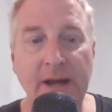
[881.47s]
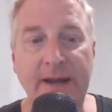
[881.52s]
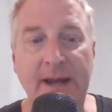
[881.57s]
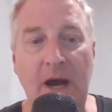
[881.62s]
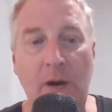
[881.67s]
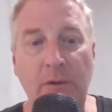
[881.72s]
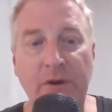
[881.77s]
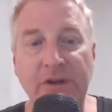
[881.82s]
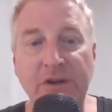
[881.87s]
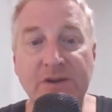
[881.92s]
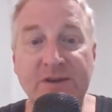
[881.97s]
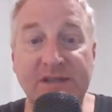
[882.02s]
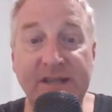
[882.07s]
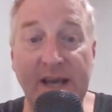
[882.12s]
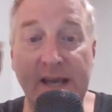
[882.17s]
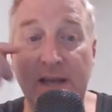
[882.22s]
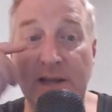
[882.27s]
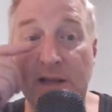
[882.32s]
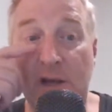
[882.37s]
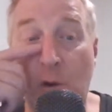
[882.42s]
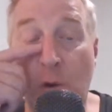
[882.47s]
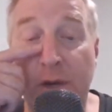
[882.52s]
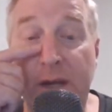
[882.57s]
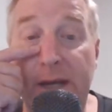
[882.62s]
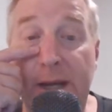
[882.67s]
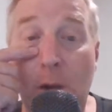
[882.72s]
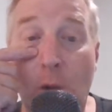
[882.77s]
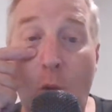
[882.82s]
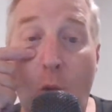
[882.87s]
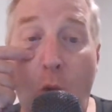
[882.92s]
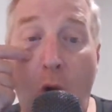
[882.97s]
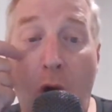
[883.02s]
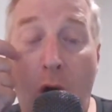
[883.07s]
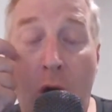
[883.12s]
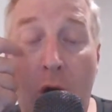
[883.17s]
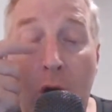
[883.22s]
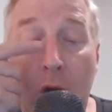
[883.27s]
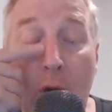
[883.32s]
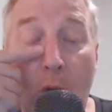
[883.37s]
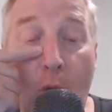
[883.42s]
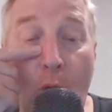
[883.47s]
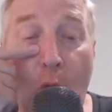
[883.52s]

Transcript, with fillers: Now, when you say a liquidity wall,